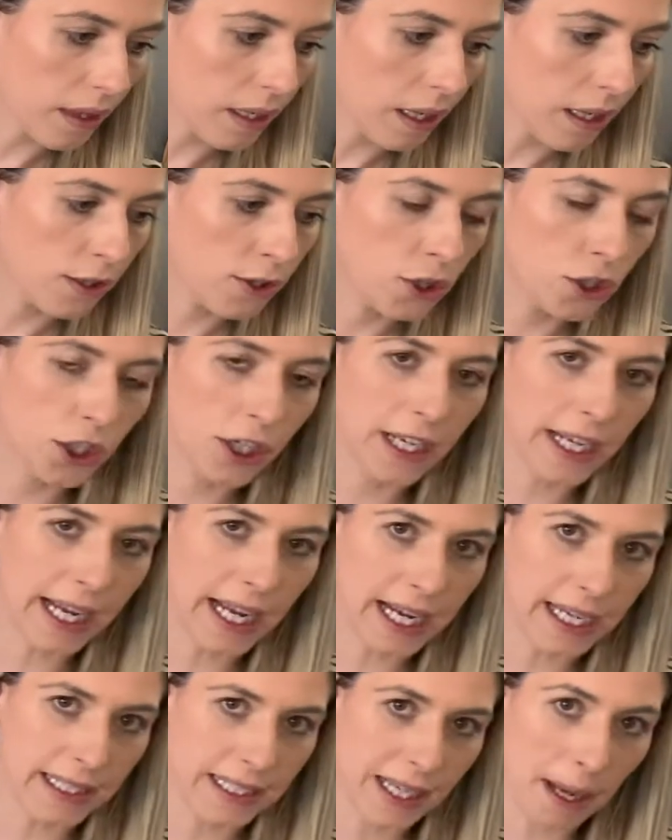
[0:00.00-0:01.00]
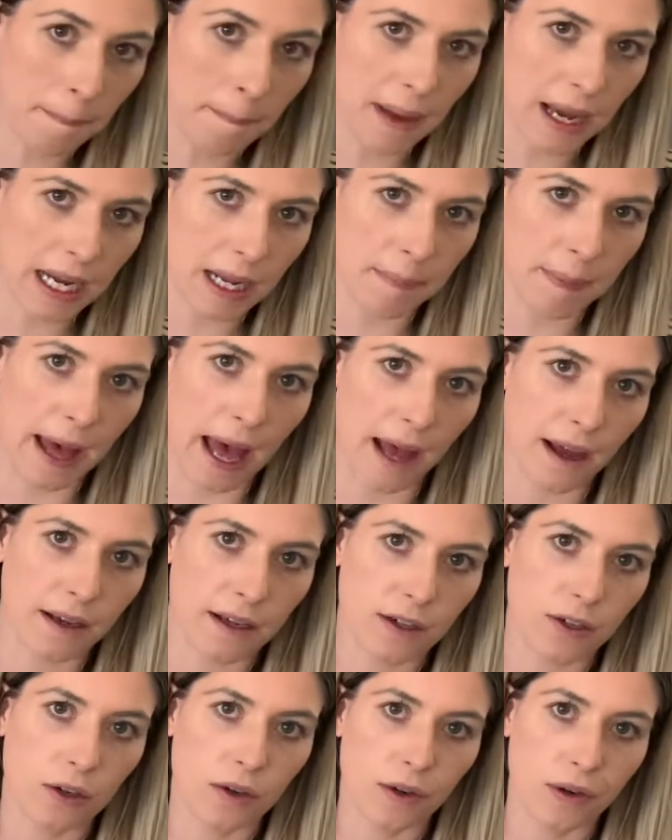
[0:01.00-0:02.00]
Should he get some money
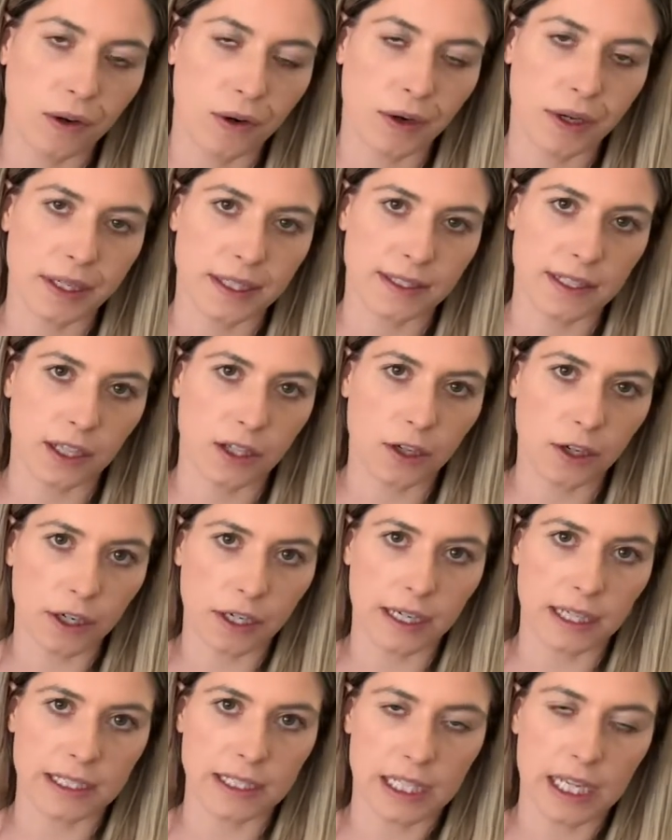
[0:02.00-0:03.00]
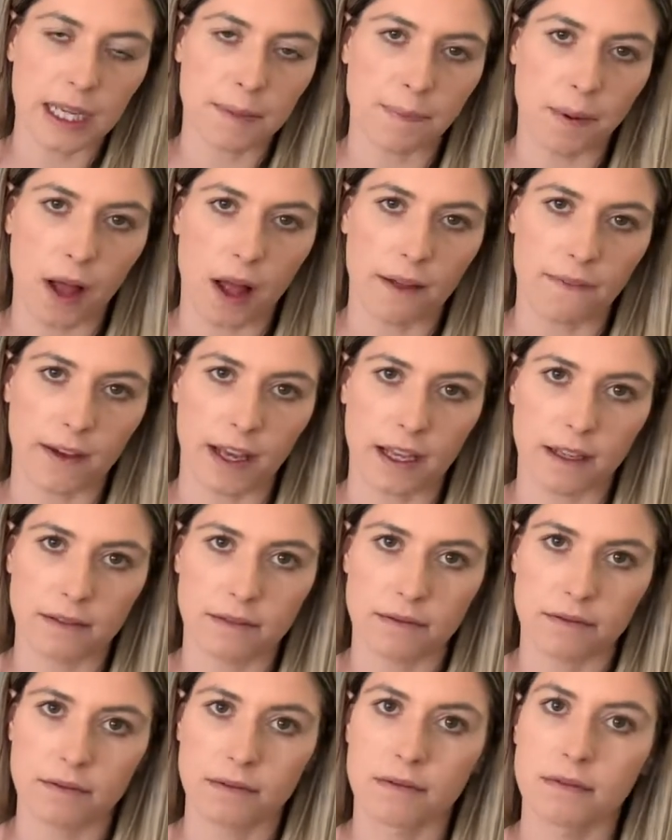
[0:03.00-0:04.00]
back? Or does the clerk get to keep all of it?
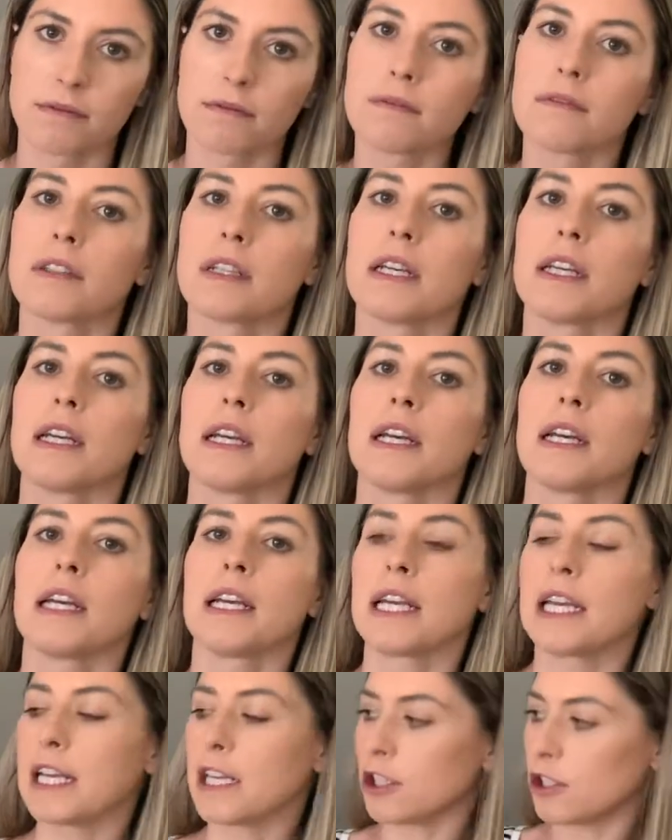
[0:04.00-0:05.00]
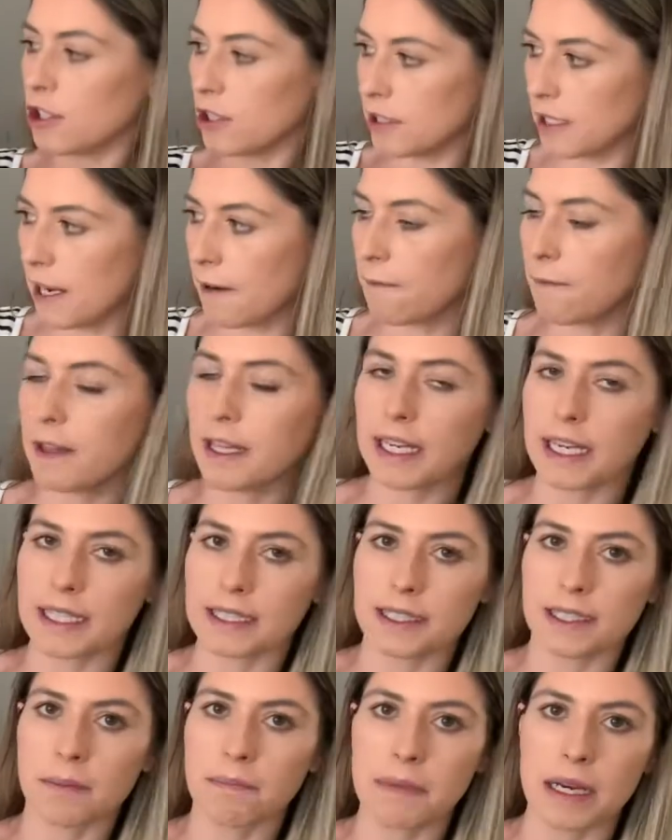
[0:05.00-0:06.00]
He should definitely
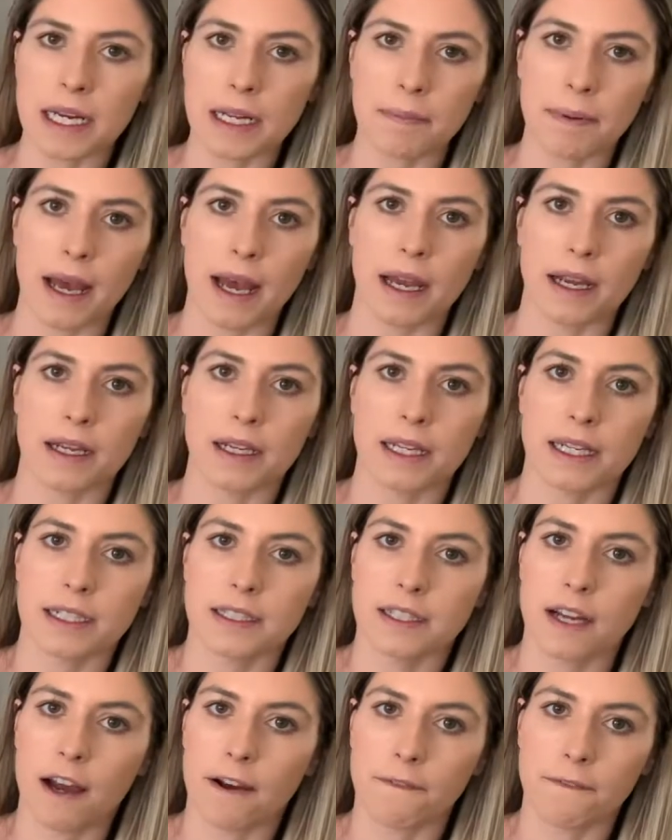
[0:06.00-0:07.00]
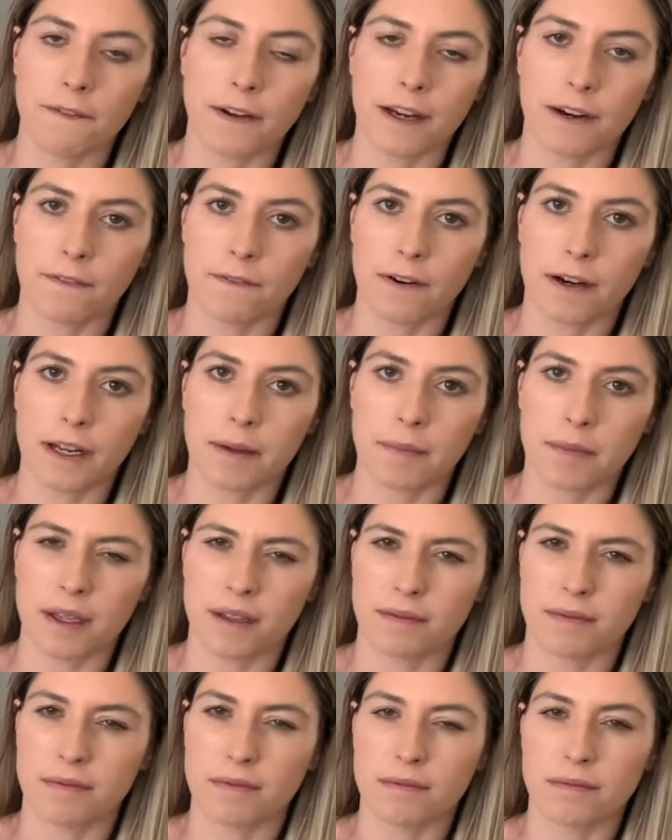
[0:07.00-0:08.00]
get some money back. It's not fair for him
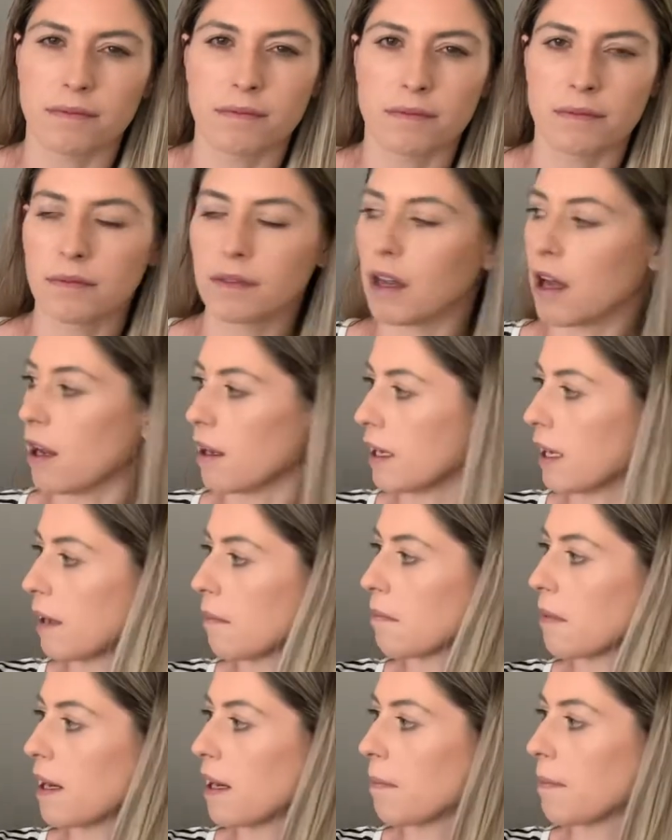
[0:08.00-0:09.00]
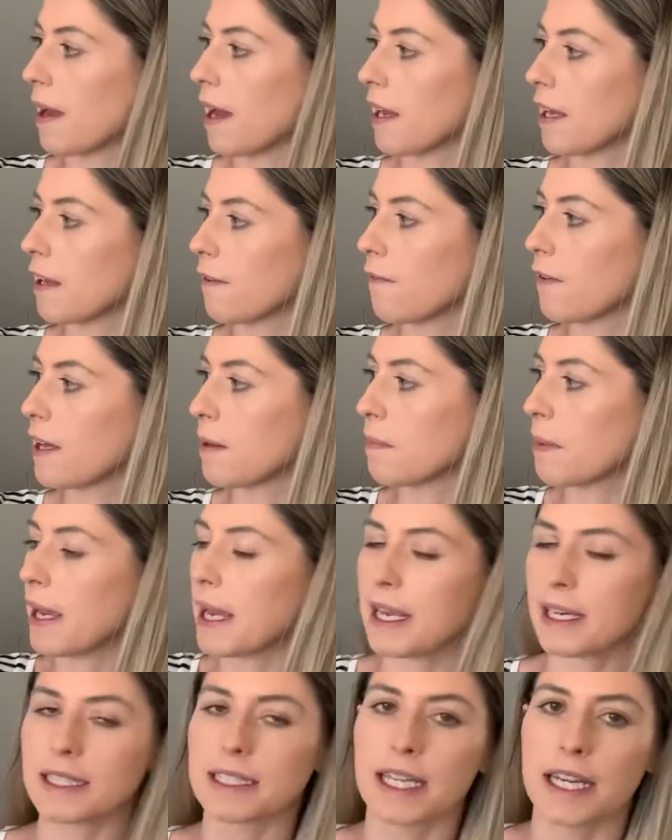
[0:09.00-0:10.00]
to not get money back. If he
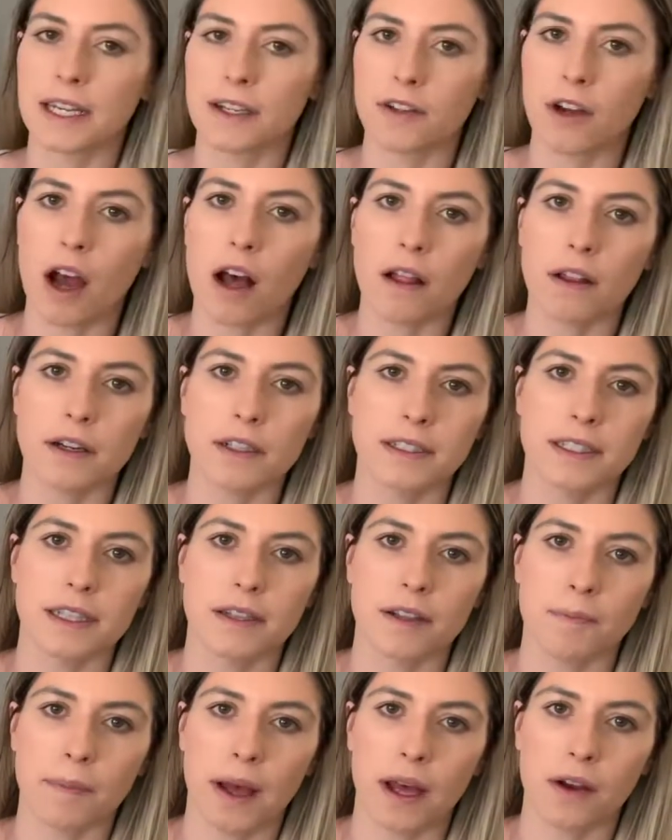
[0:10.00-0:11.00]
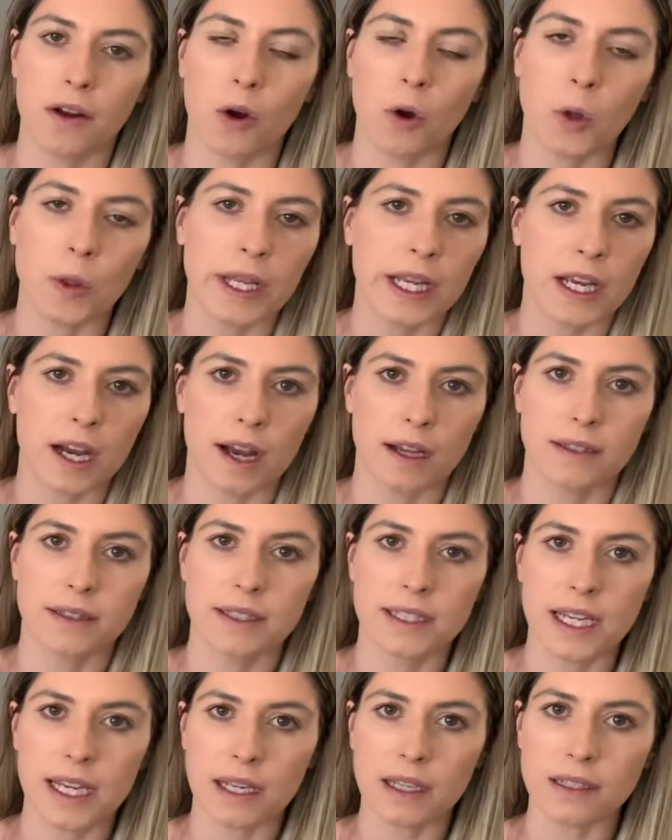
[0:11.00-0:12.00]
paid $10 and the mug only cost
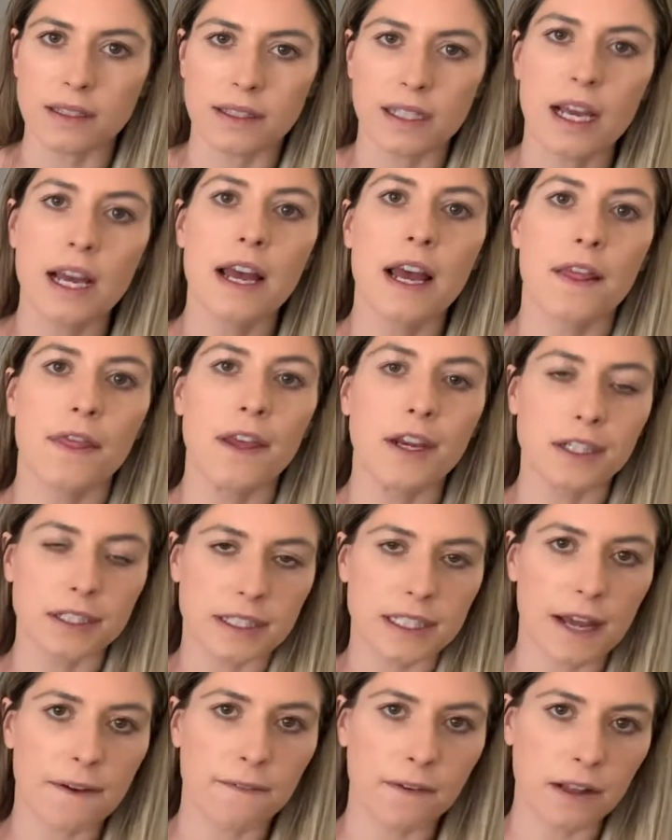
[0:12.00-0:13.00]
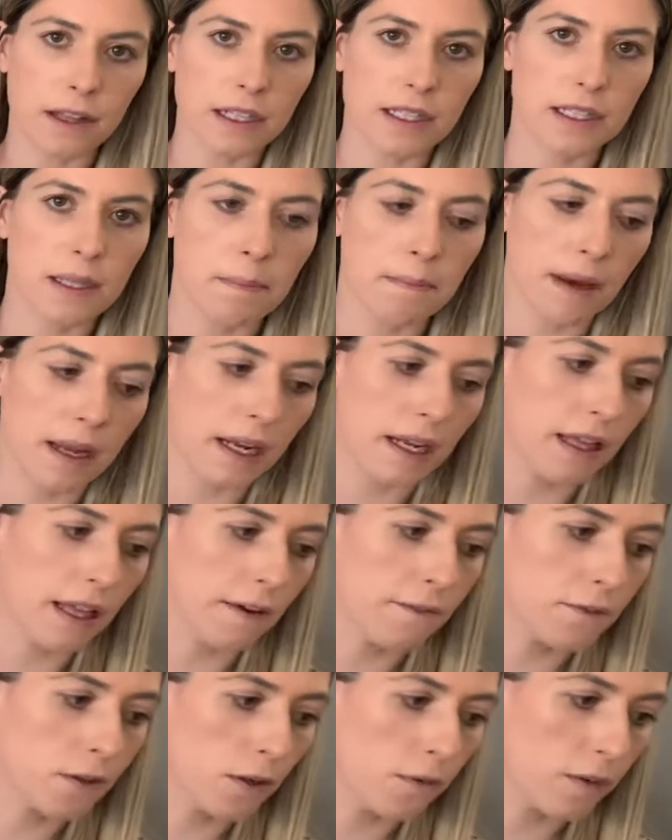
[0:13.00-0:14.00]
6, there's definitely some money
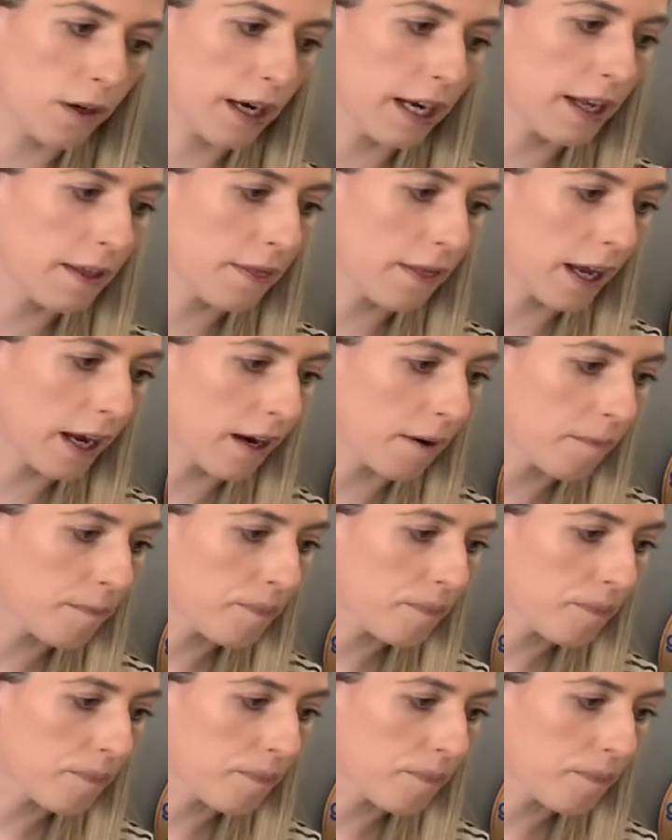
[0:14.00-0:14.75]
left over in there.